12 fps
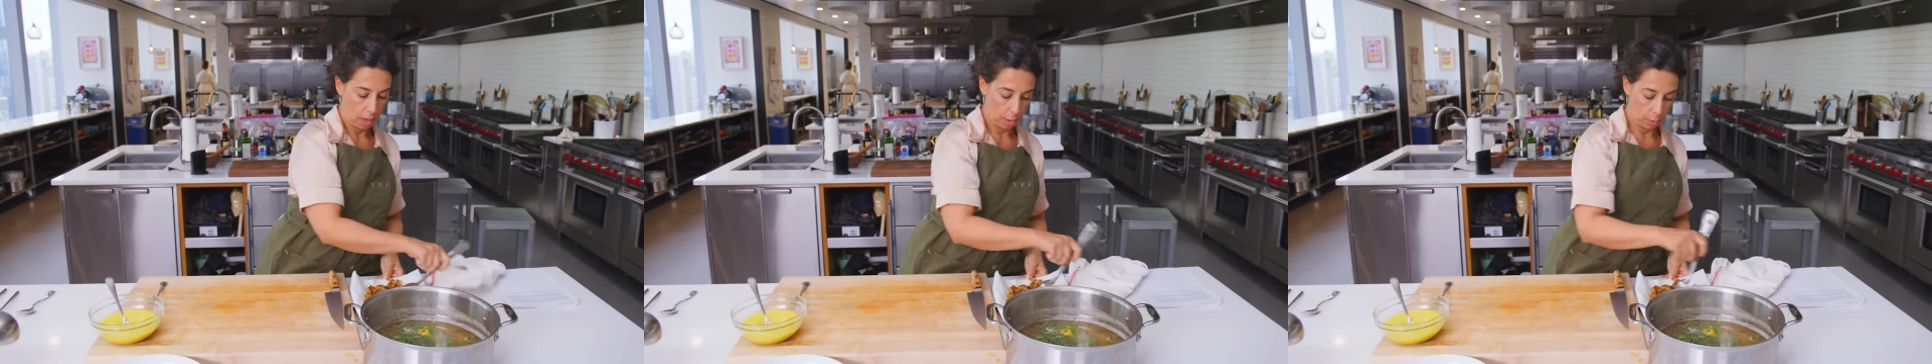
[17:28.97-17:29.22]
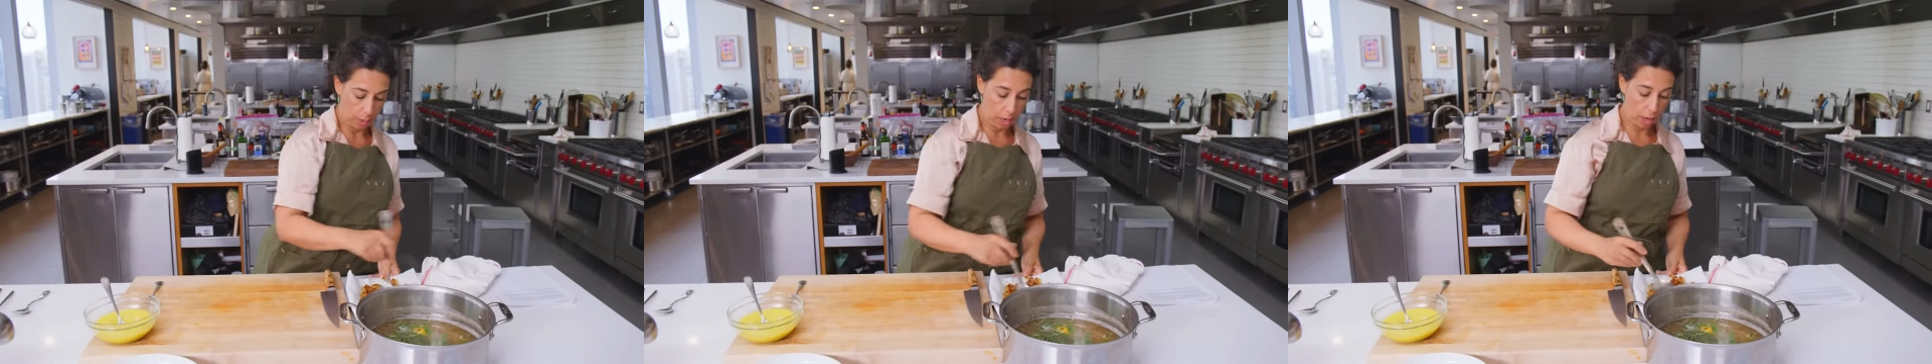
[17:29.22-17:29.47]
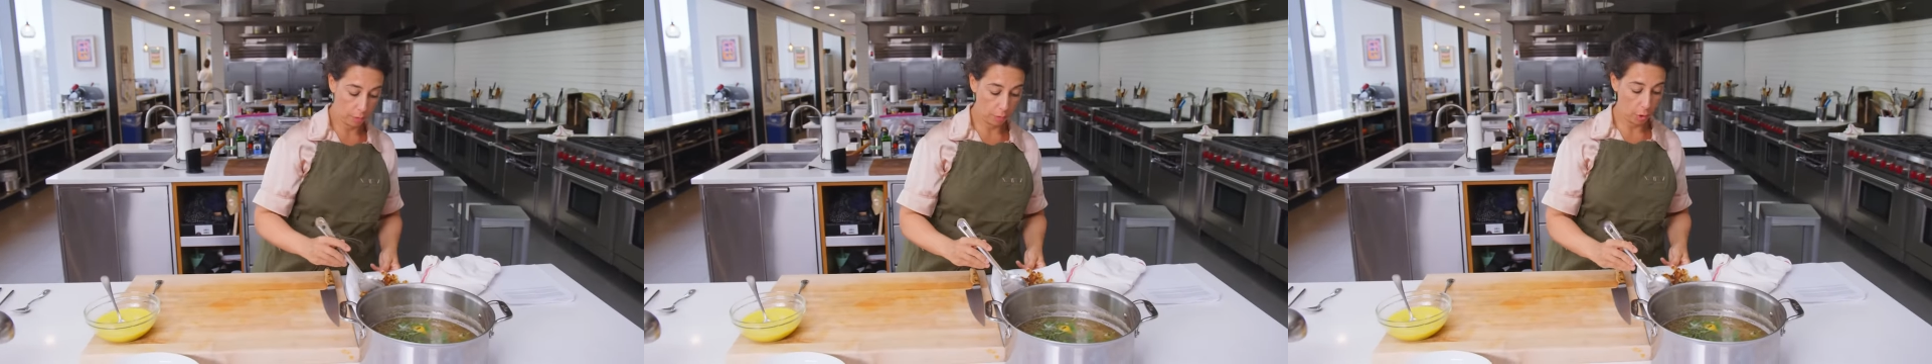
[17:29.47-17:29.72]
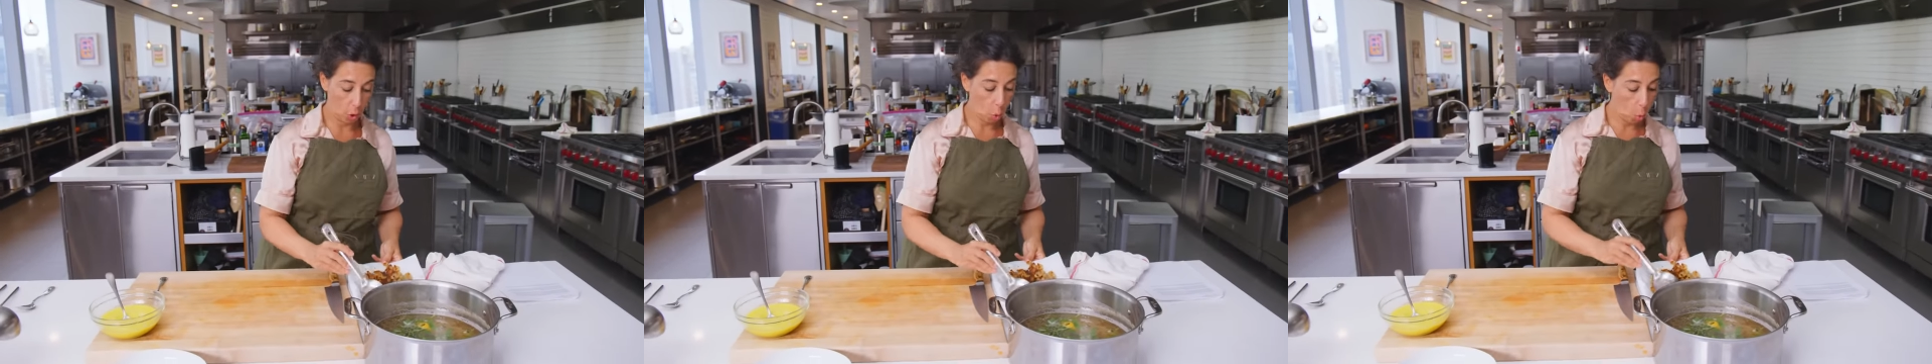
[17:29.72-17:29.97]
and we have
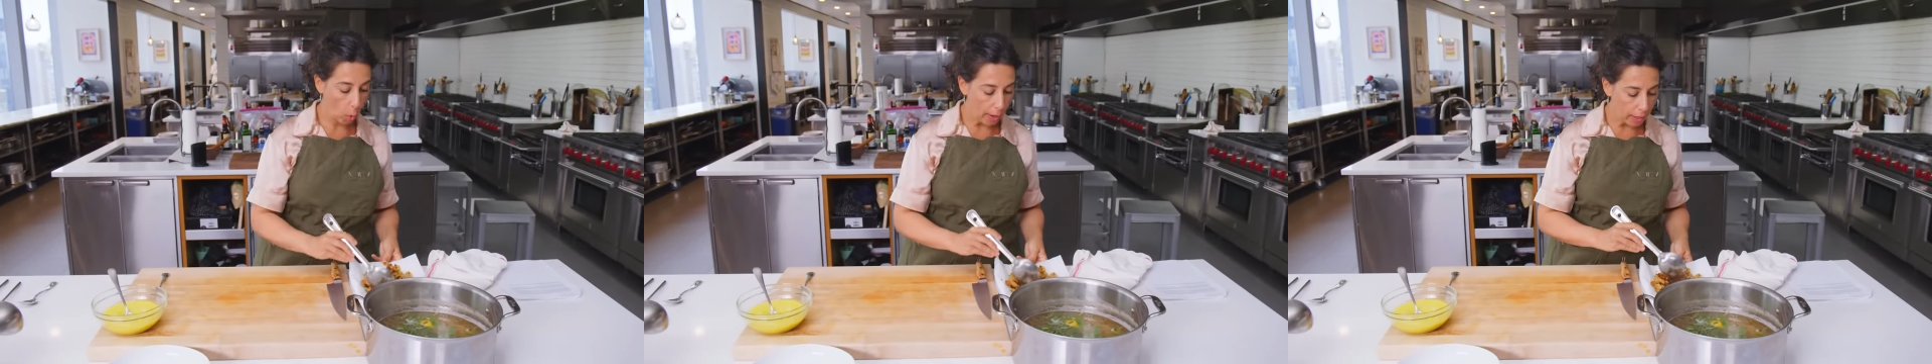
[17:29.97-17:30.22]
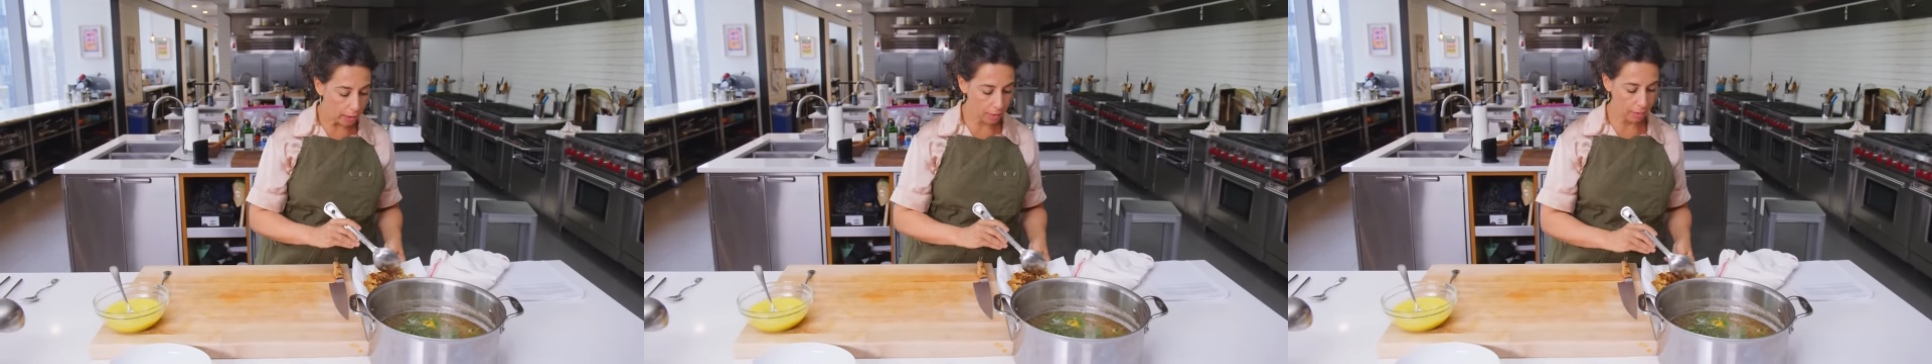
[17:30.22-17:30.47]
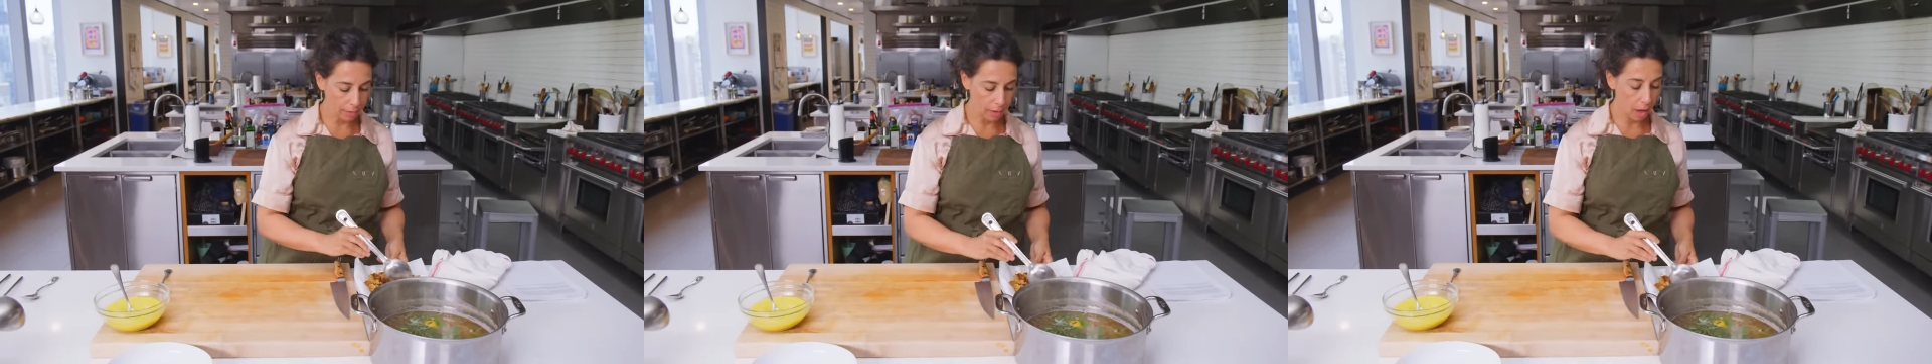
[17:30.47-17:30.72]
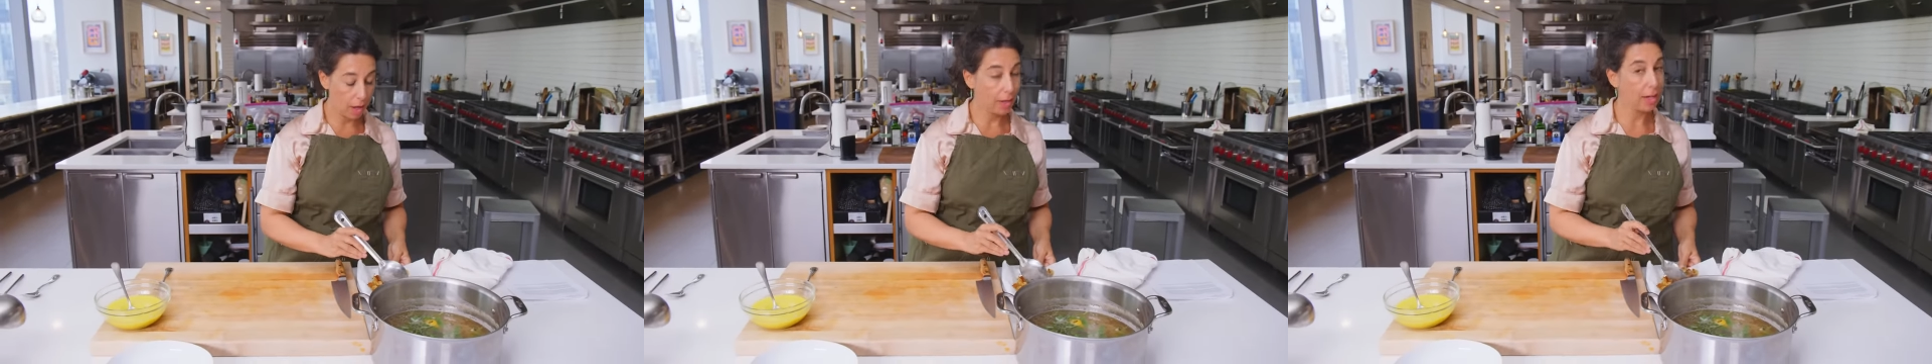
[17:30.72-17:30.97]
quite
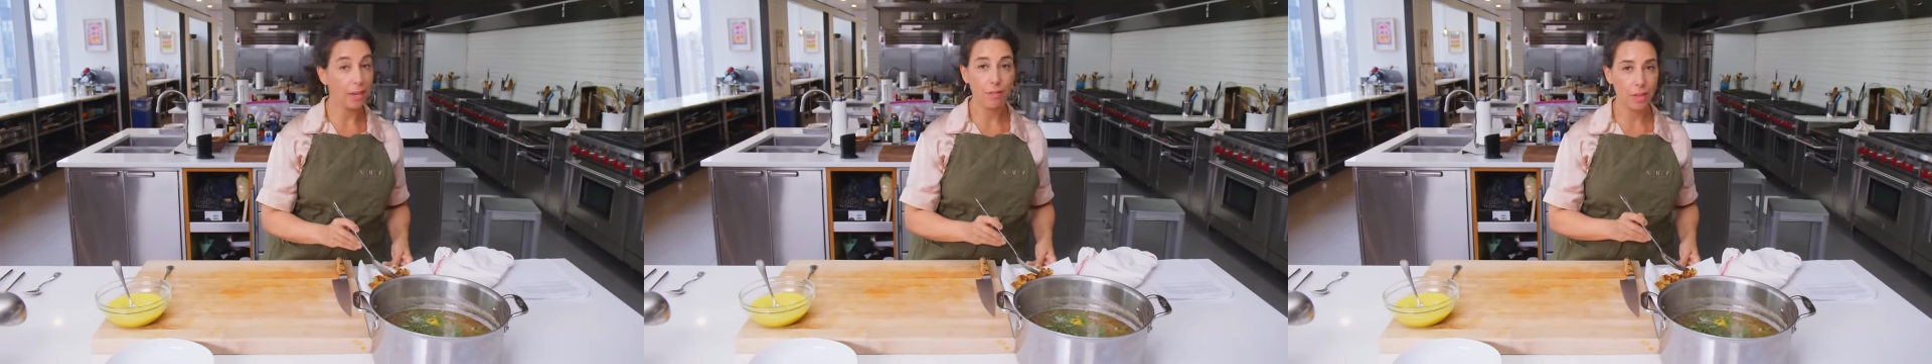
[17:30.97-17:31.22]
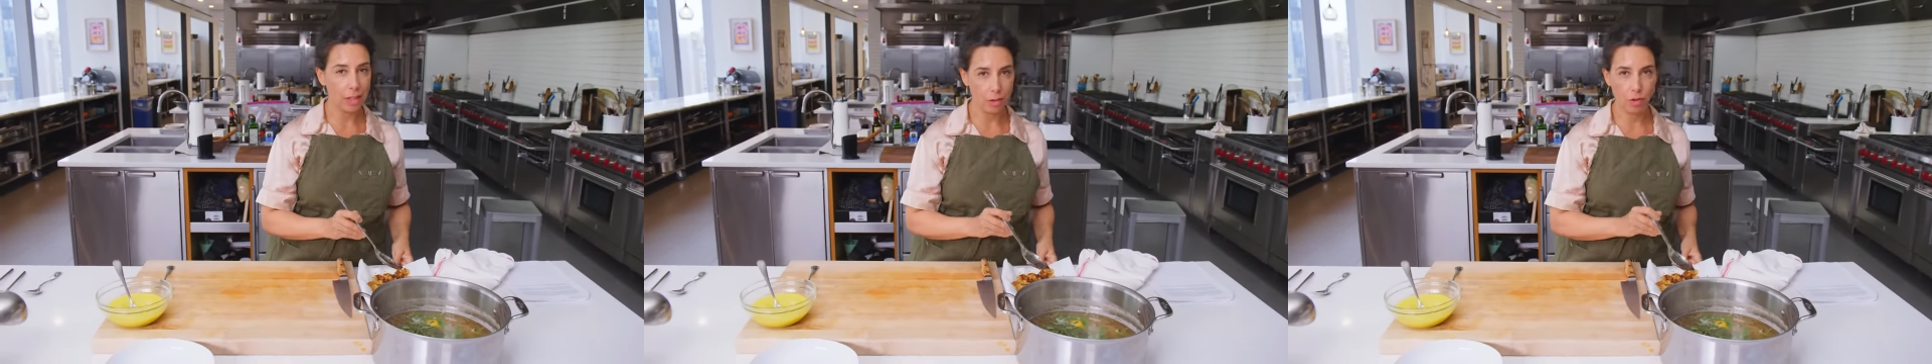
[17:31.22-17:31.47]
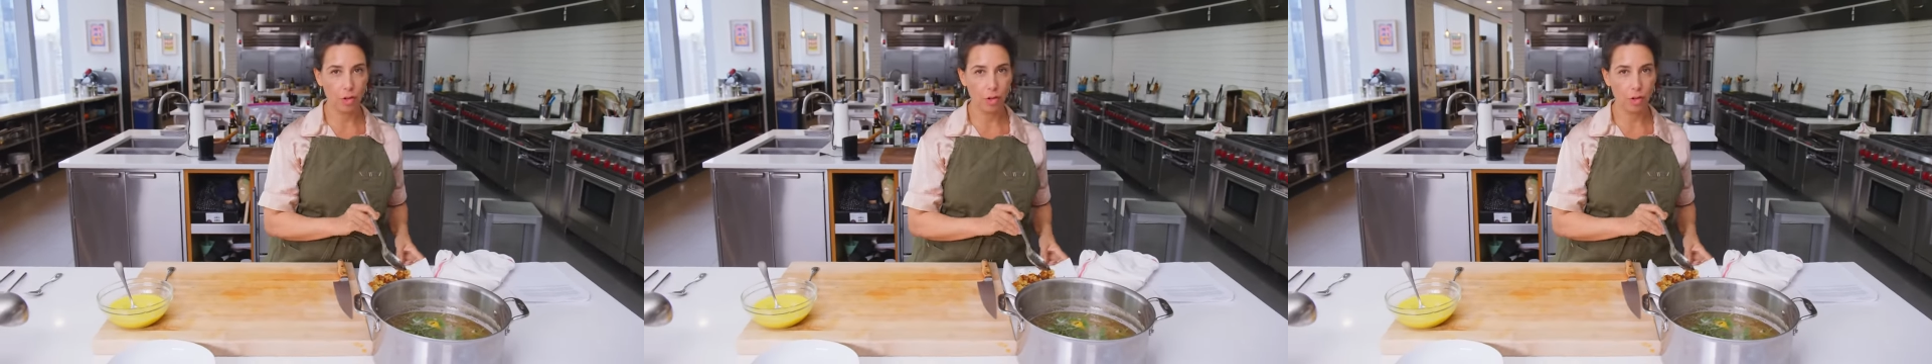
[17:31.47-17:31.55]
unevenly